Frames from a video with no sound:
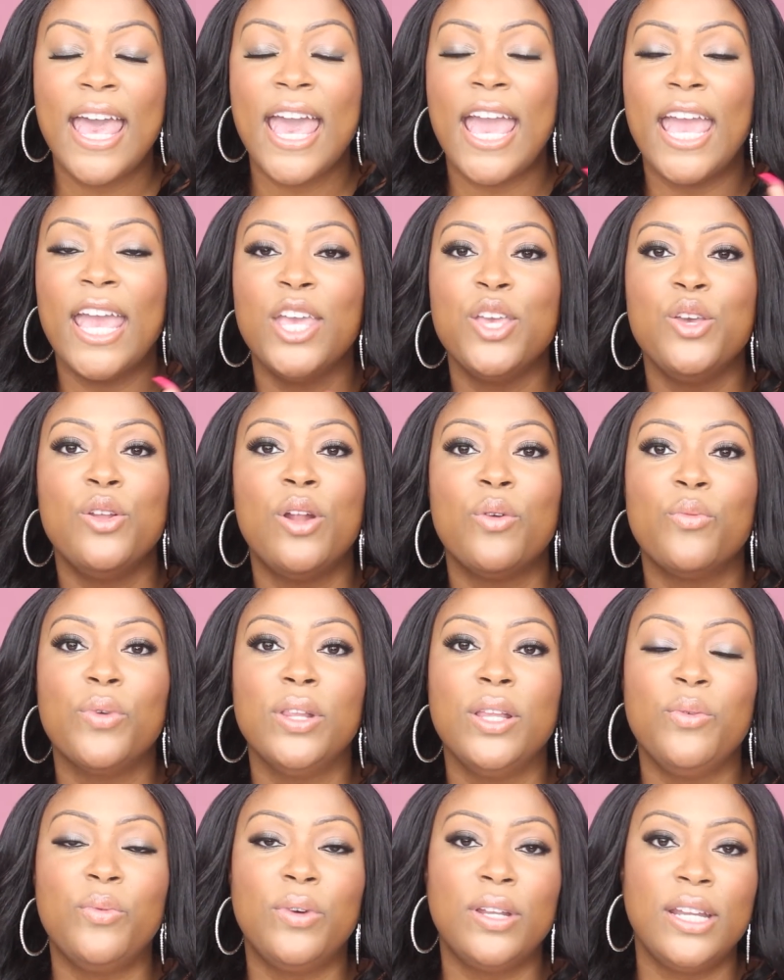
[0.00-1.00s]
and you don't
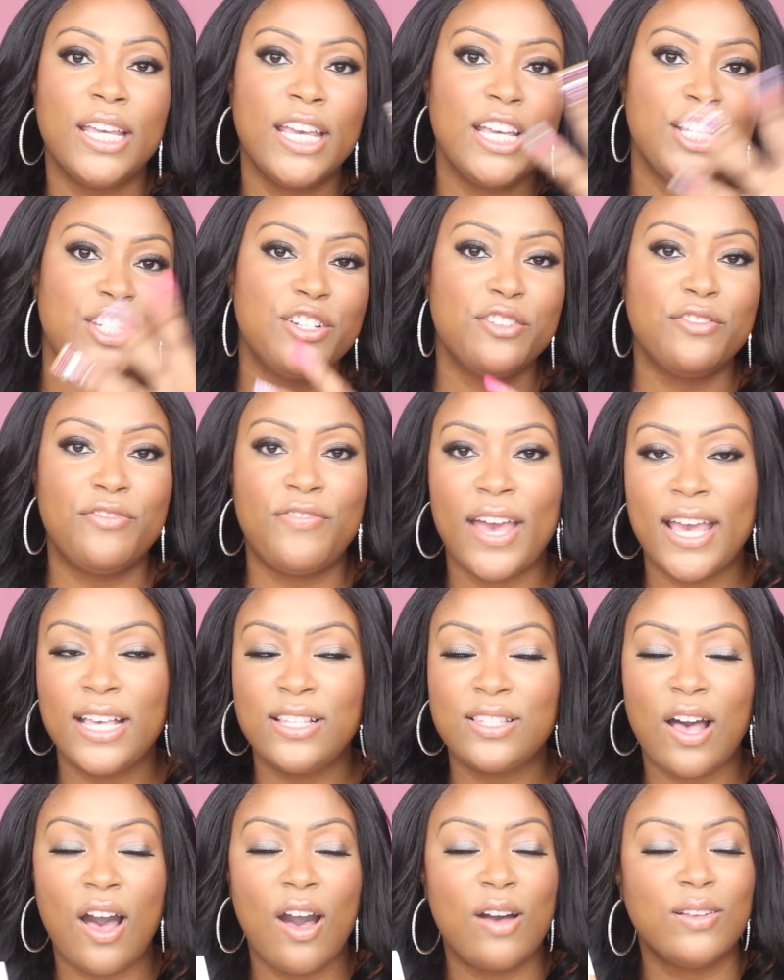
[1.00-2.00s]
really want to get your
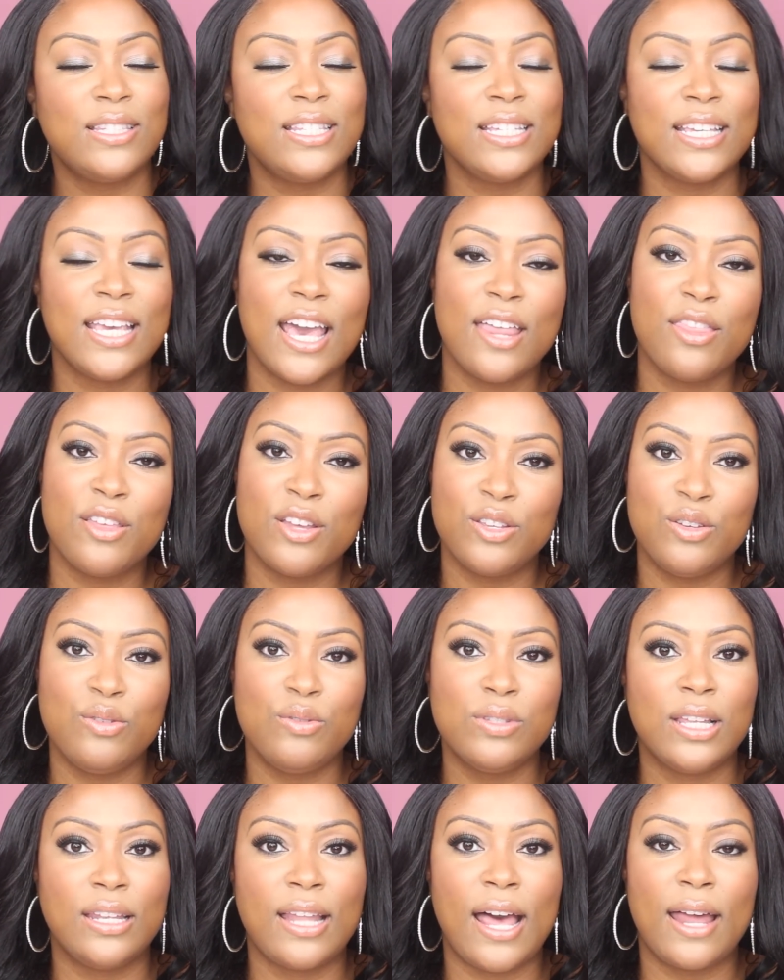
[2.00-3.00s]
face all together and
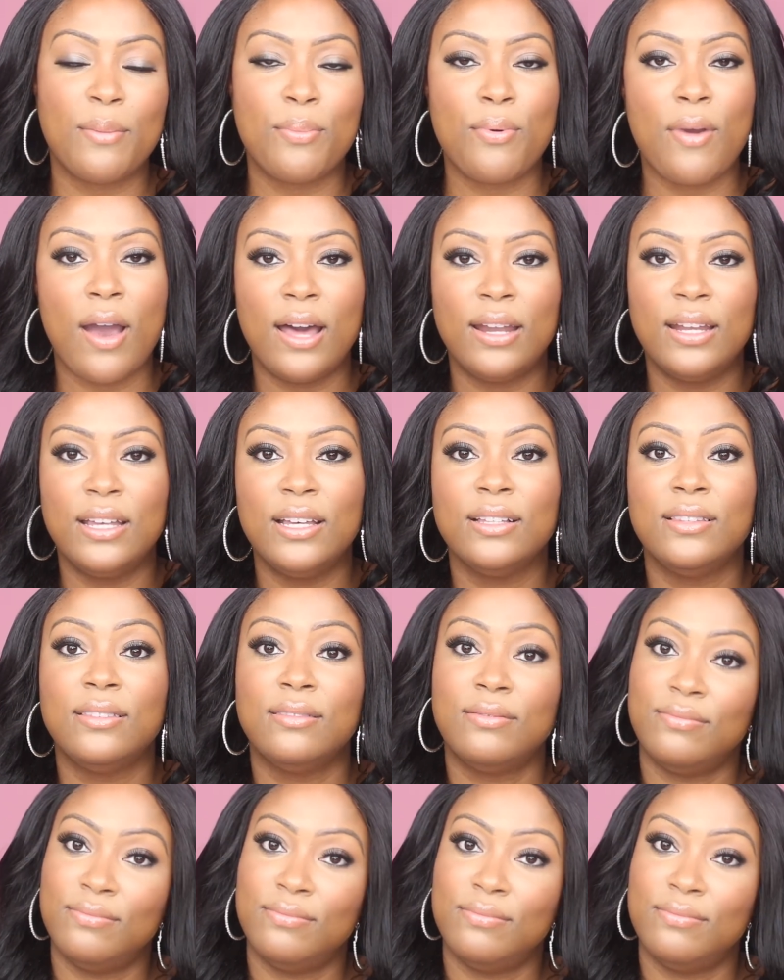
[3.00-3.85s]
use a lot of product,